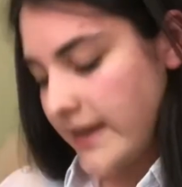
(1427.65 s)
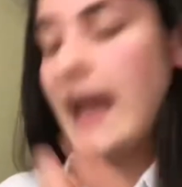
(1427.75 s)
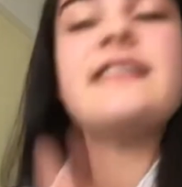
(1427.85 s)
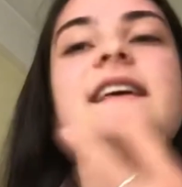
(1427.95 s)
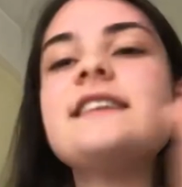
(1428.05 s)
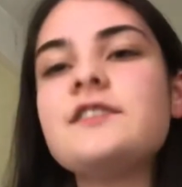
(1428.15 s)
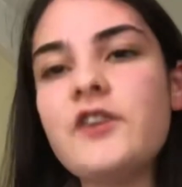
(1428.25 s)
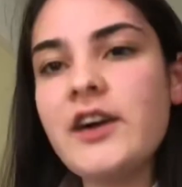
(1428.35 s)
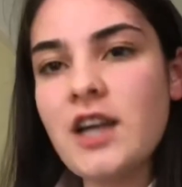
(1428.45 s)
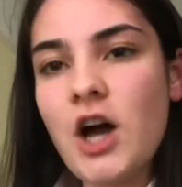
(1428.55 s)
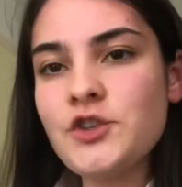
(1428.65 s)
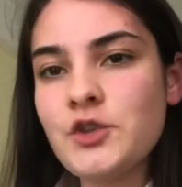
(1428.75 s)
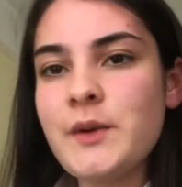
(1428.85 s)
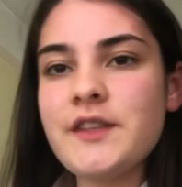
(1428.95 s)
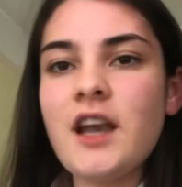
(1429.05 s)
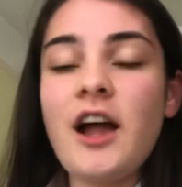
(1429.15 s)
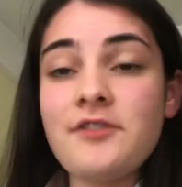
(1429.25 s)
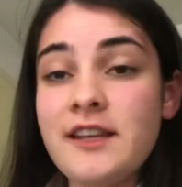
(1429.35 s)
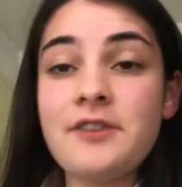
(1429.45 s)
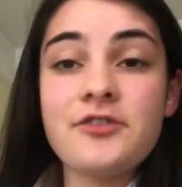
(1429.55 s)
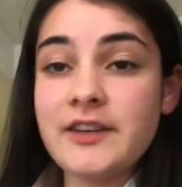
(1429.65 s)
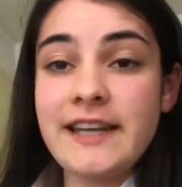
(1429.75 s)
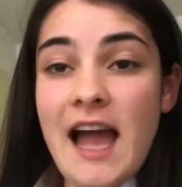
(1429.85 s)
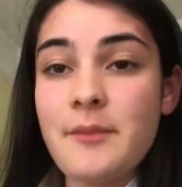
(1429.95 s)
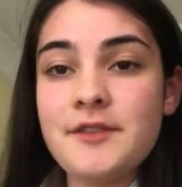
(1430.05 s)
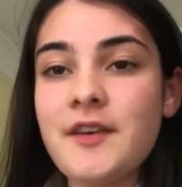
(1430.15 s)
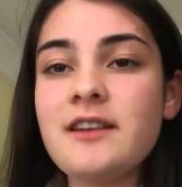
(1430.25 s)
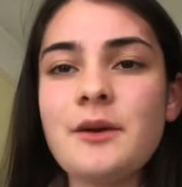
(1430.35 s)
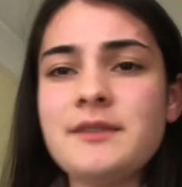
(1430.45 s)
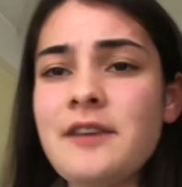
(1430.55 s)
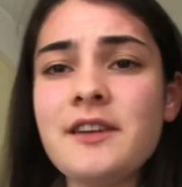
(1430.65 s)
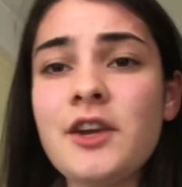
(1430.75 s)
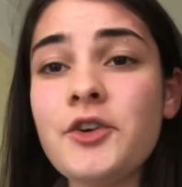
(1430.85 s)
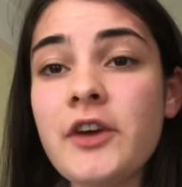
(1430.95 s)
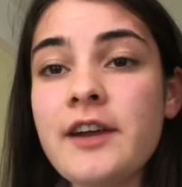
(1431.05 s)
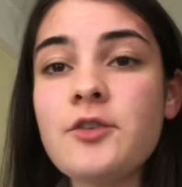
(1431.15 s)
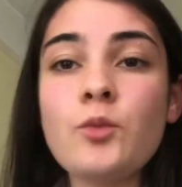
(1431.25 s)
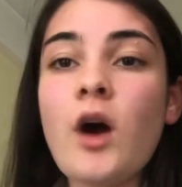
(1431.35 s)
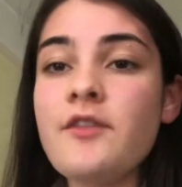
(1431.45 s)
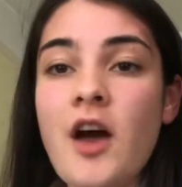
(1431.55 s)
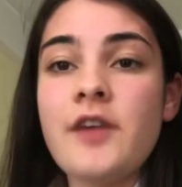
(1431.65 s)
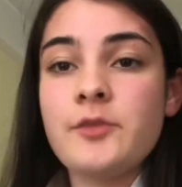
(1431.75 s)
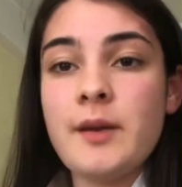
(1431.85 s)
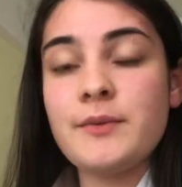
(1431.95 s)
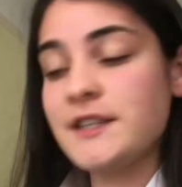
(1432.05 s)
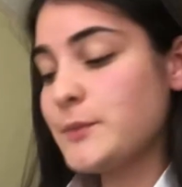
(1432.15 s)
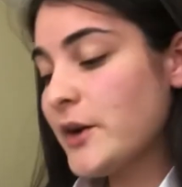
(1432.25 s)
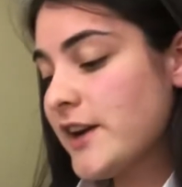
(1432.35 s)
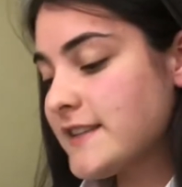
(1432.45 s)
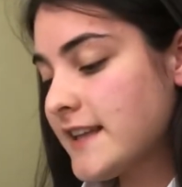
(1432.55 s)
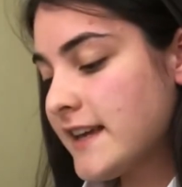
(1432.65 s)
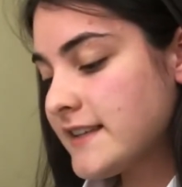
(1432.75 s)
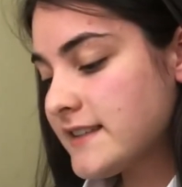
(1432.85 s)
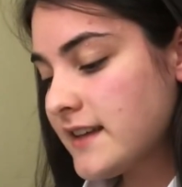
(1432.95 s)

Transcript: Yeah, it says it's a very large hall with a lively and friendly atmosphere, and I would definitely agree from what I've heard from people's experiences.